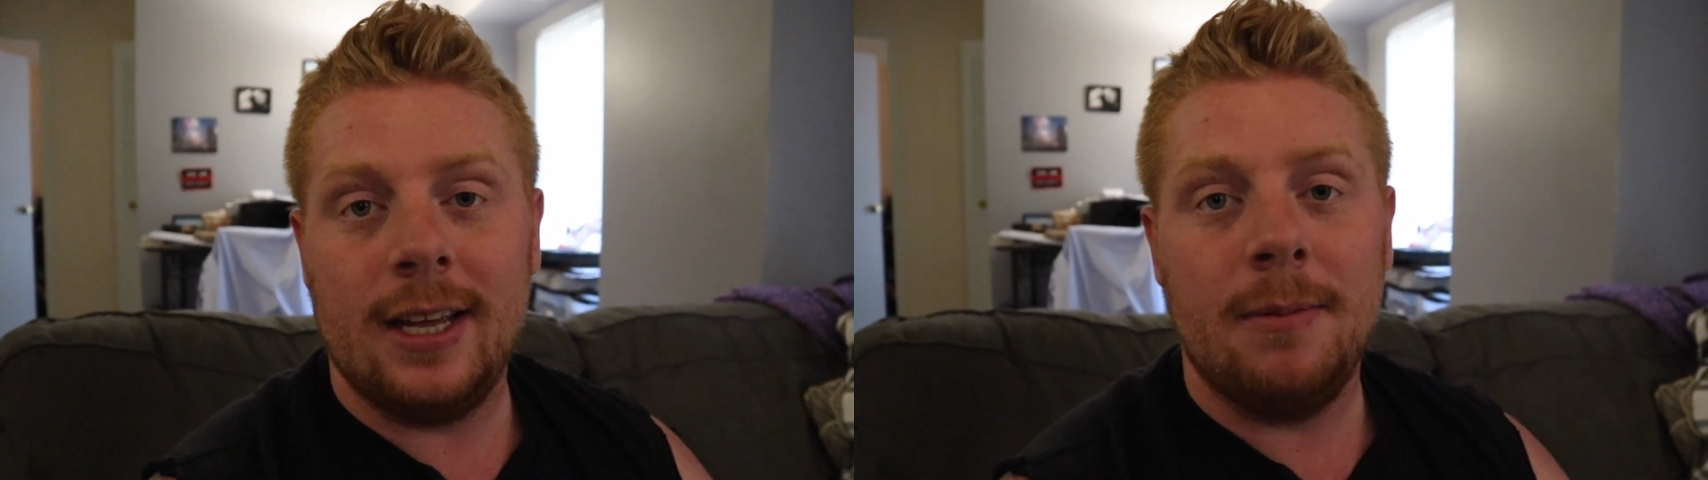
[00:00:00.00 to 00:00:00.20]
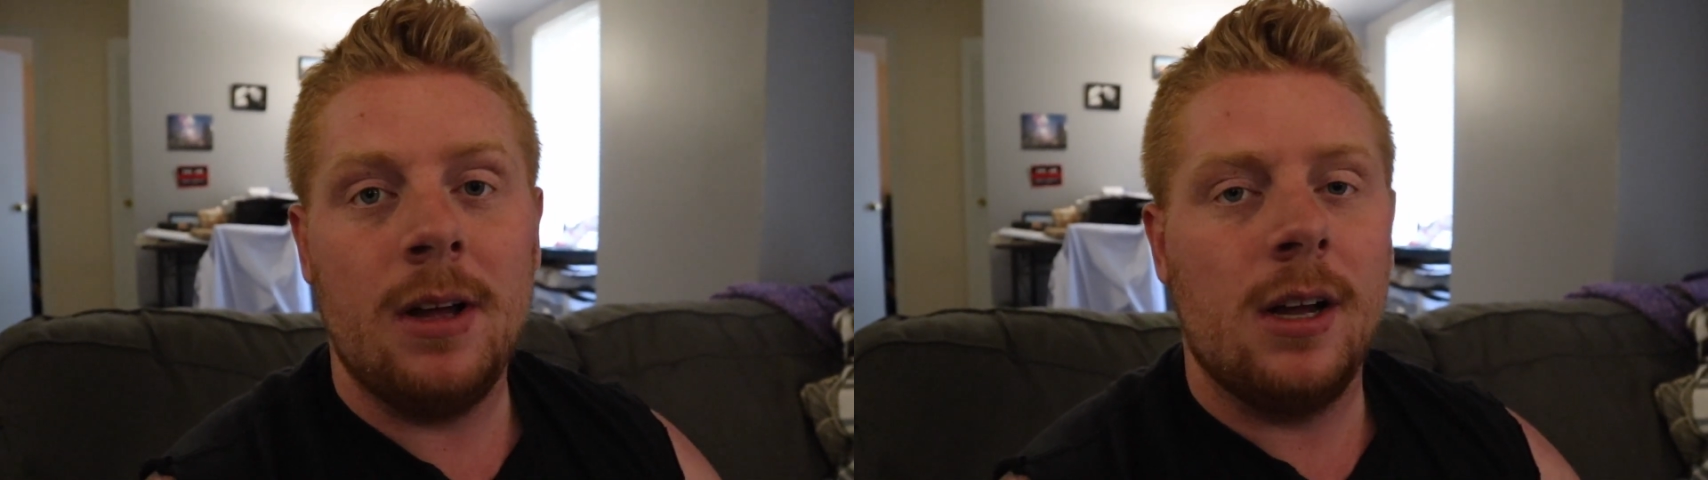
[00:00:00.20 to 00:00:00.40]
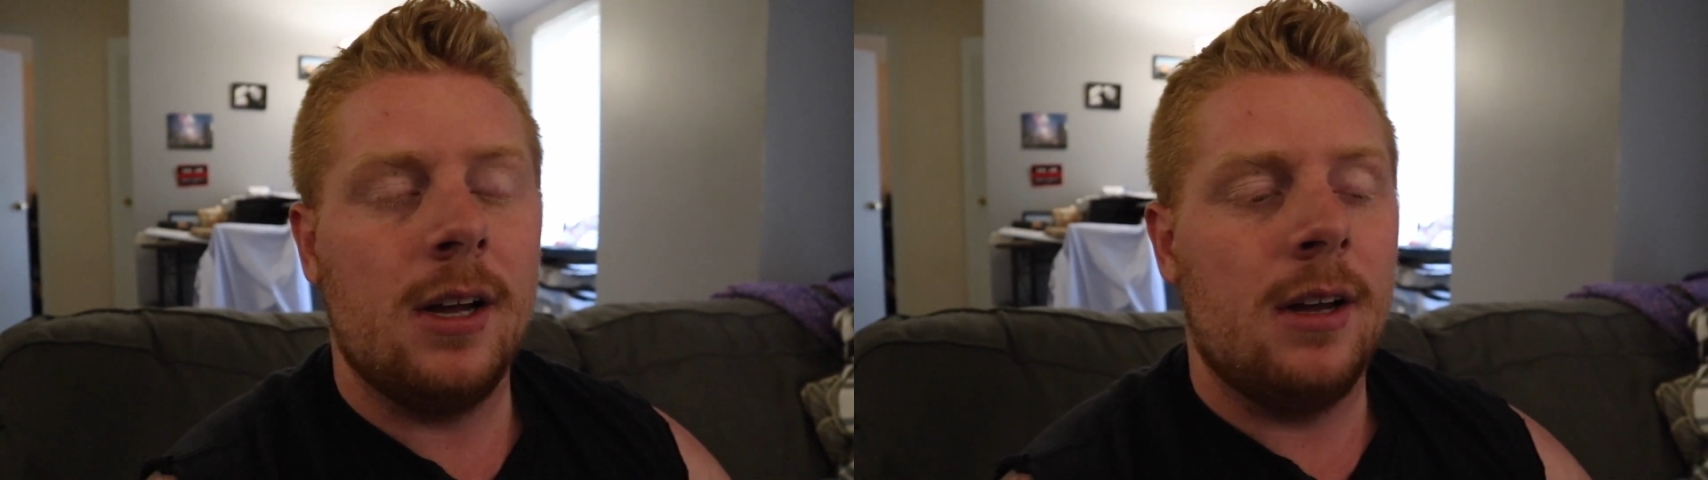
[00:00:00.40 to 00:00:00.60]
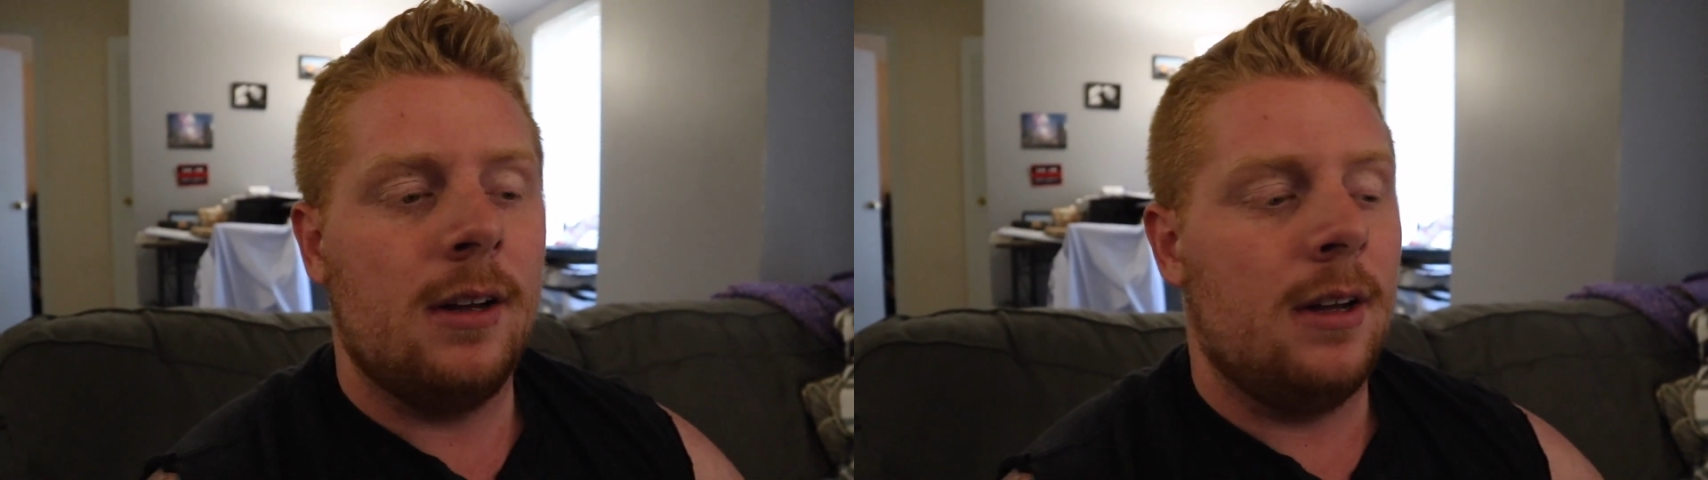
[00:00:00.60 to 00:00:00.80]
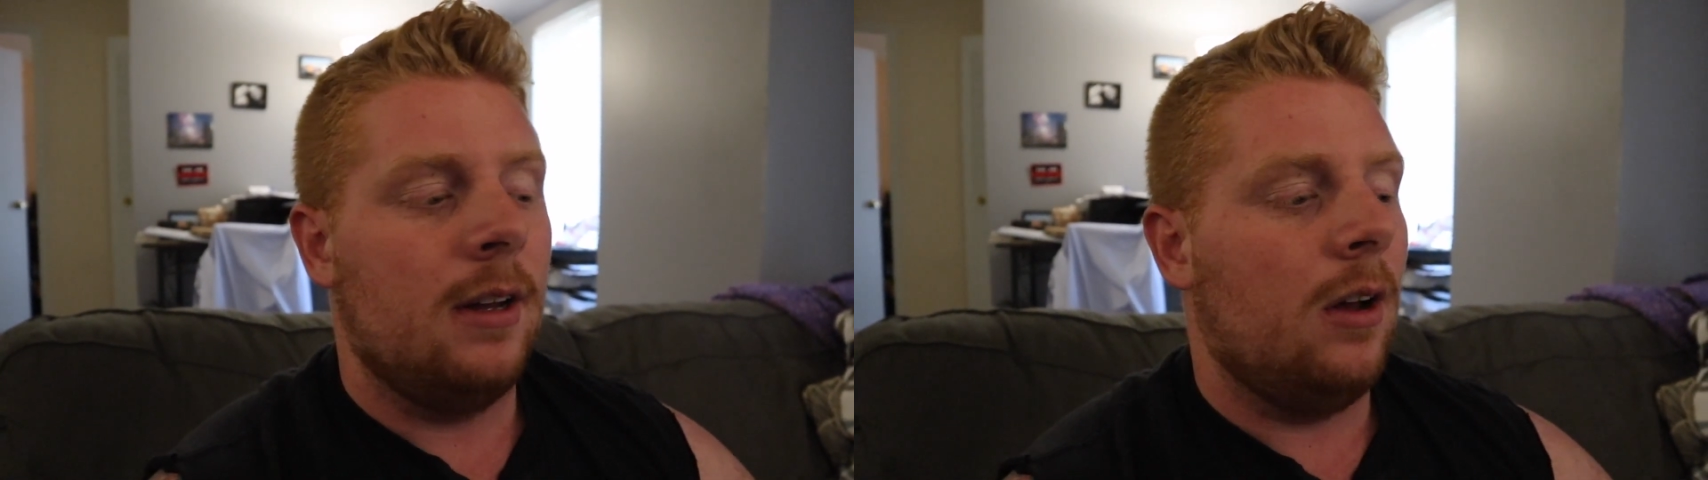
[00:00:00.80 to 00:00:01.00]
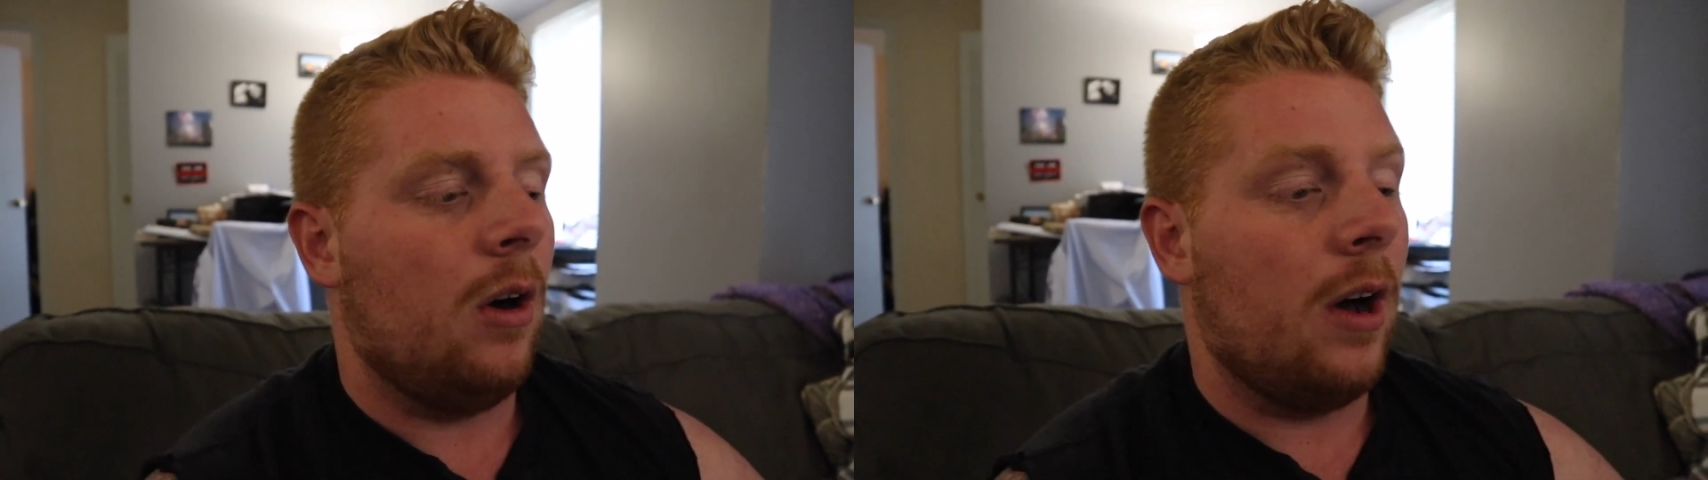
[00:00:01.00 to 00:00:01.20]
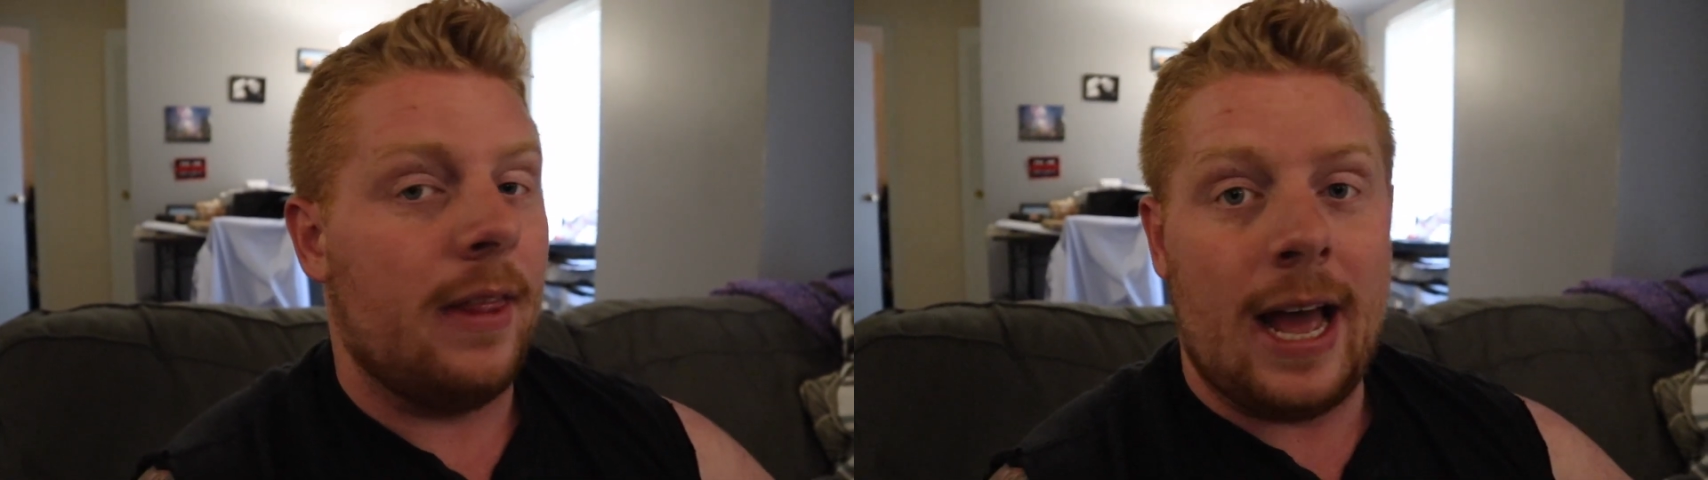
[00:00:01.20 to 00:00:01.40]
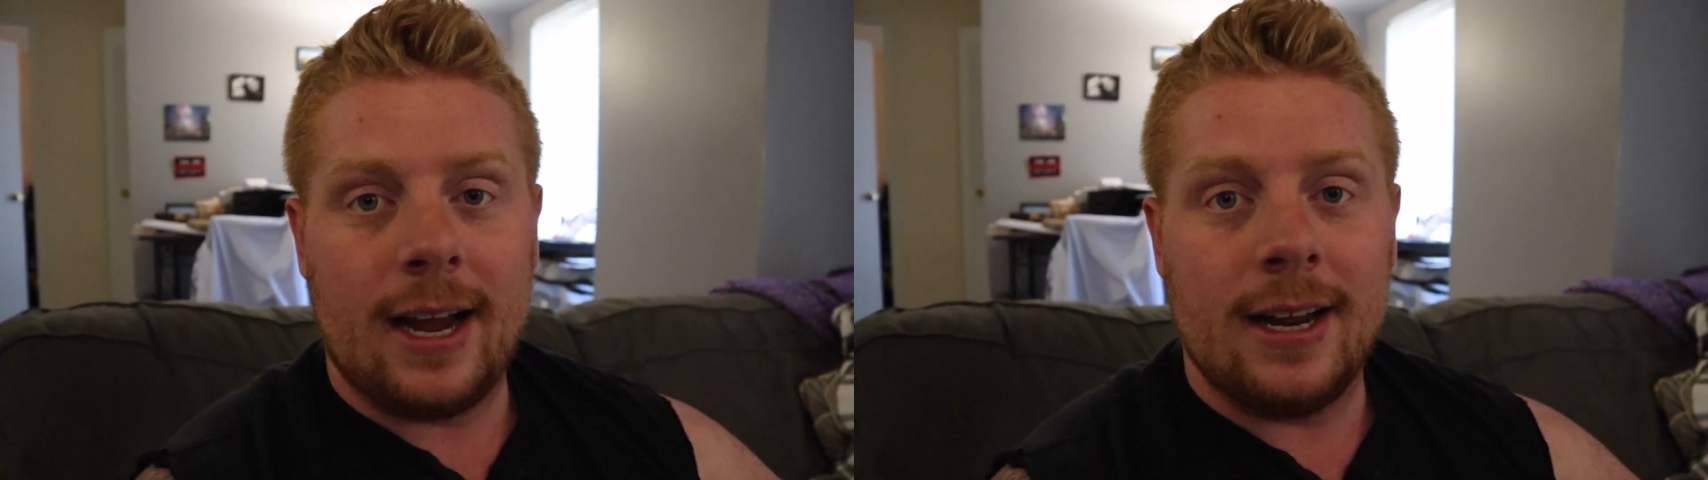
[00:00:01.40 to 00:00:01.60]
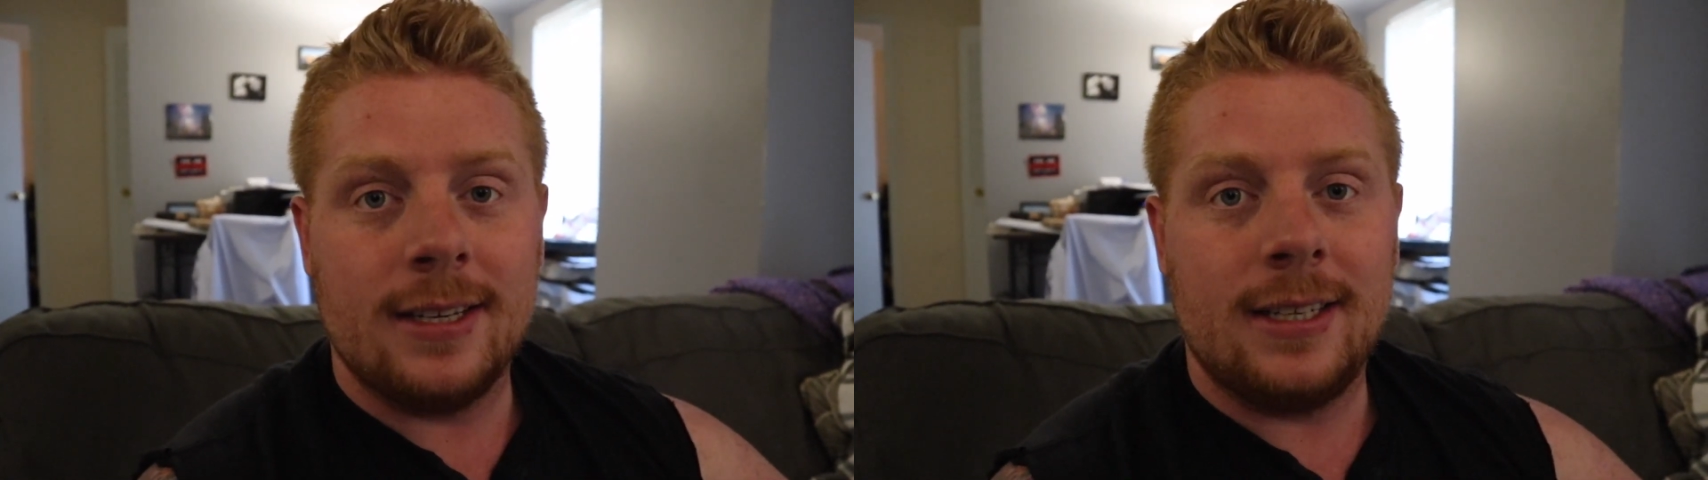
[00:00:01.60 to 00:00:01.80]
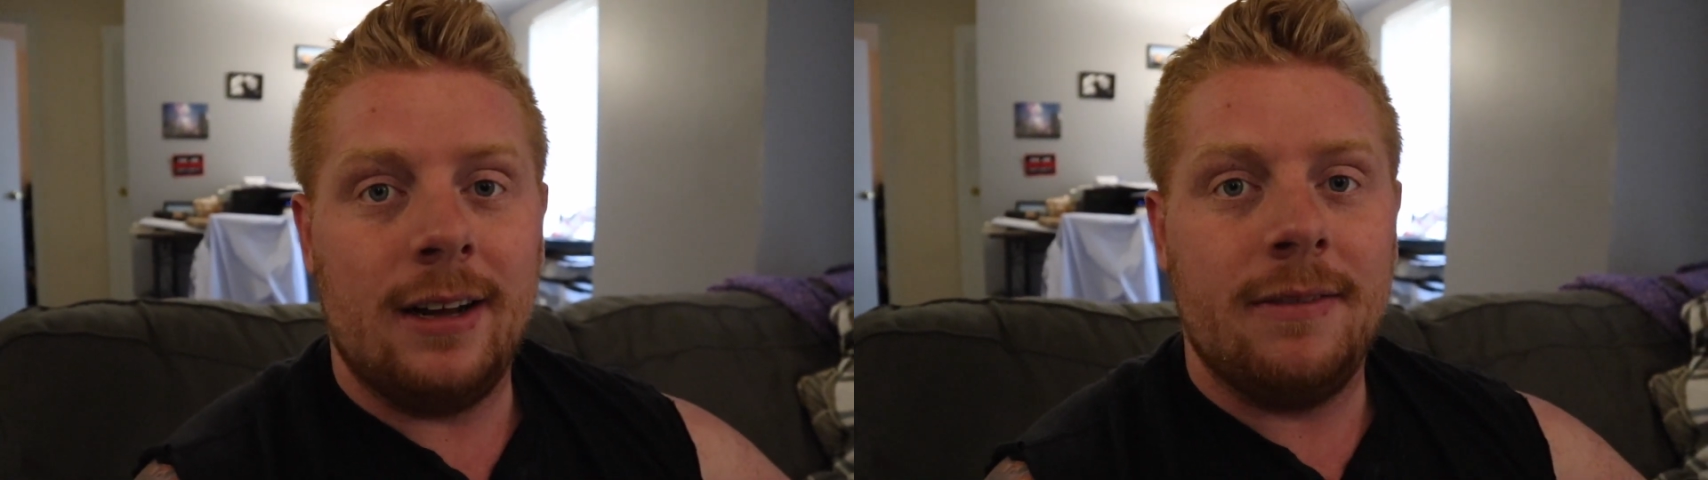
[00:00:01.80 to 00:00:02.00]
them on that kind
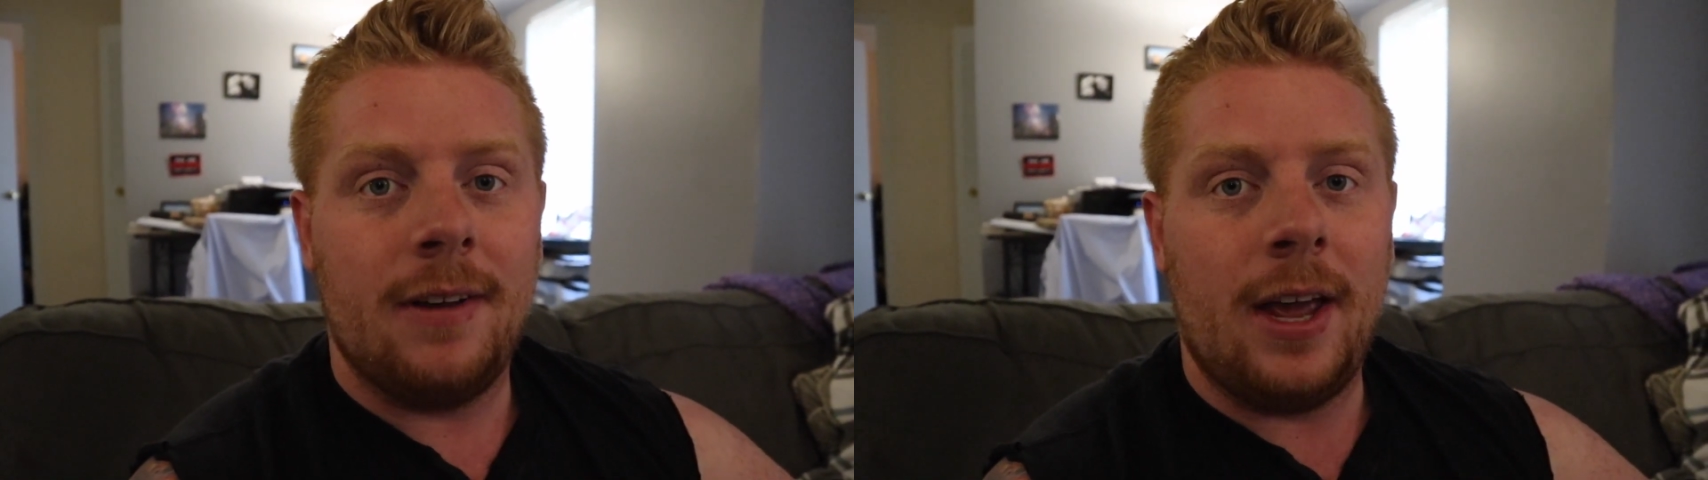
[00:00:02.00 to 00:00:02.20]
of stuff.